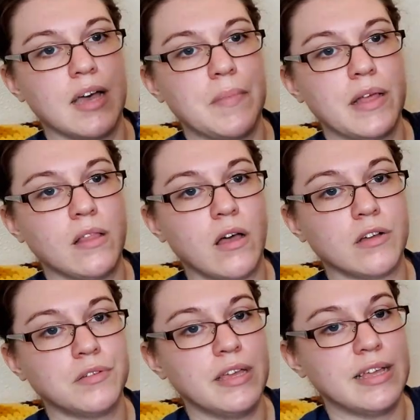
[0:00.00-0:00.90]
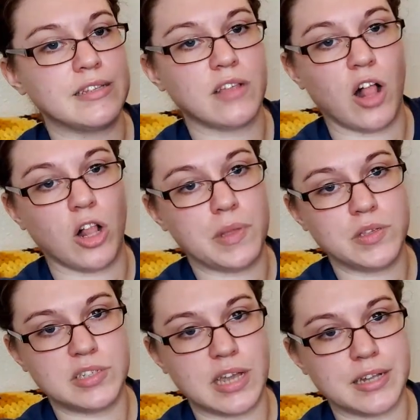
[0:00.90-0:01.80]
It's coming along. It's
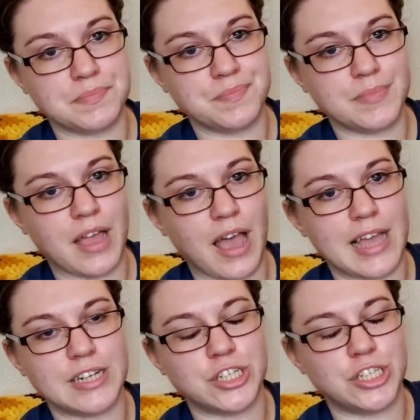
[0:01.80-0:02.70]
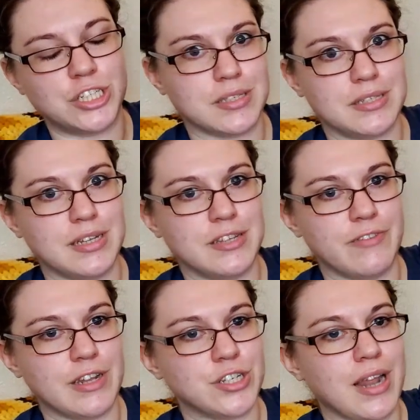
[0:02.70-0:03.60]
almost done. I just need
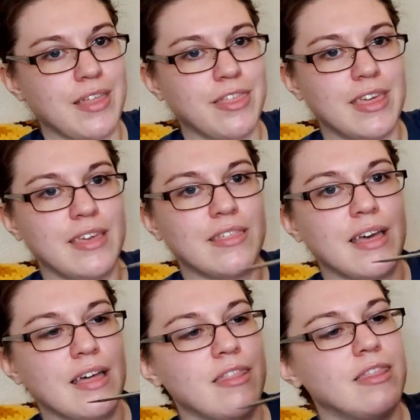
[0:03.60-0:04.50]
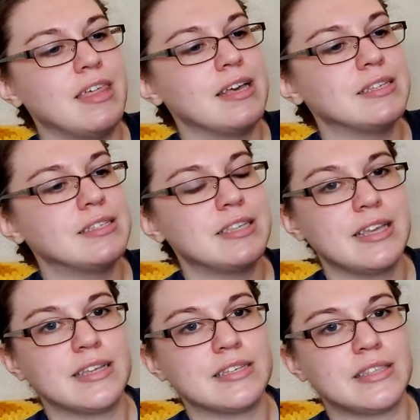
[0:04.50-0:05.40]
to finish it. I think that this
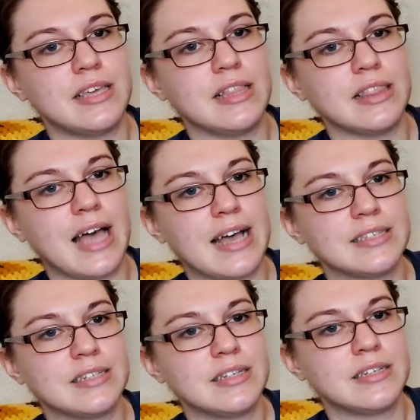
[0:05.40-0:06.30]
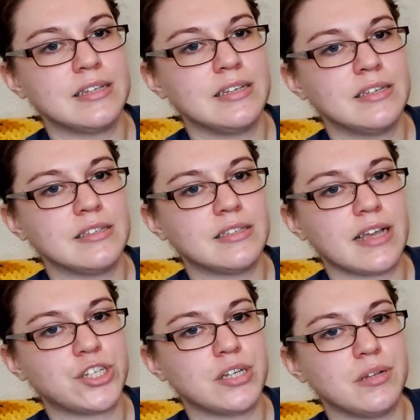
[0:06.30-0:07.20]
is the last
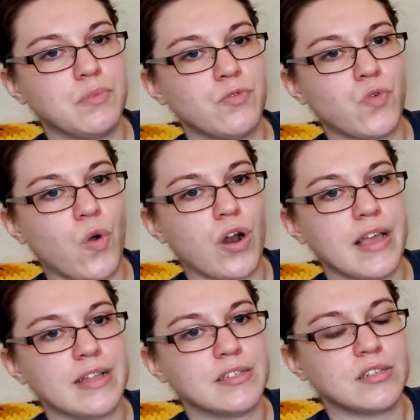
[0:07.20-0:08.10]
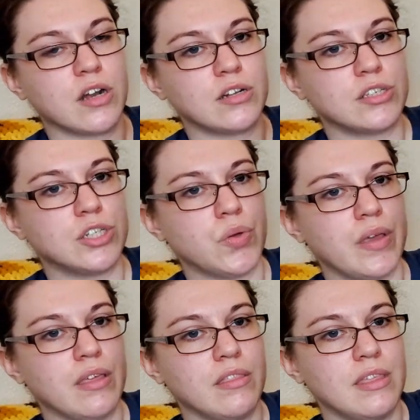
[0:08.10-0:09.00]
section before it starts
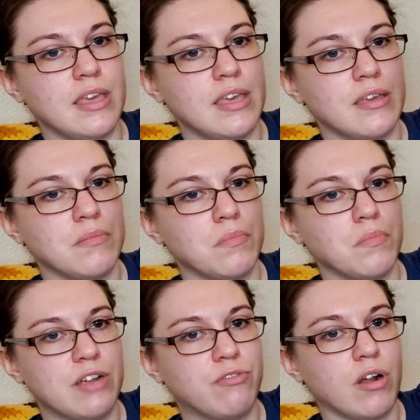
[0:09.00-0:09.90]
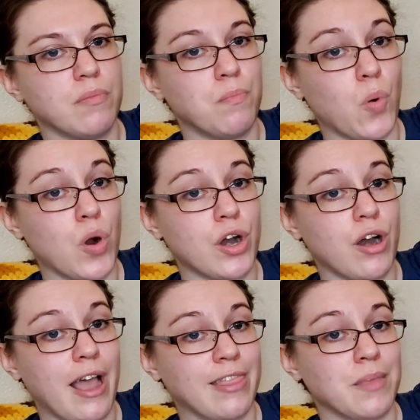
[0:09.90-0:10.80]
doing the chevron
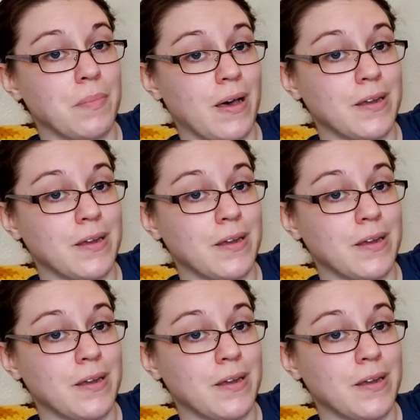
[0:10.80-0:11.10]
border at the